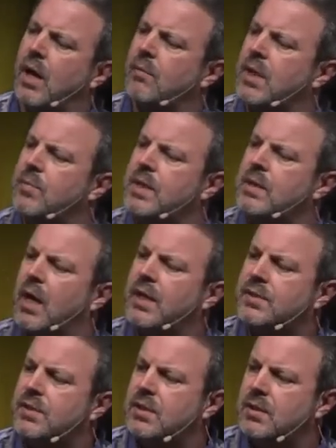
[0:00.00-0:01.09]
I'm going to be
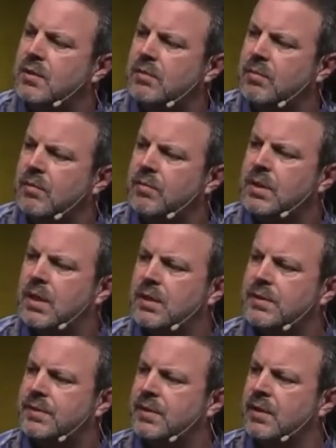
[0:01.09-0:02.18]
nice to you
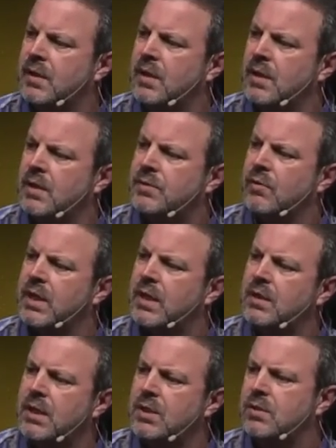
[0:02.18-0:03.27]
because so I
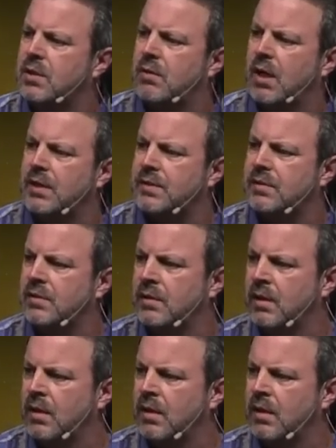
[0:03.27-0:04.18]
can lead you to Christ.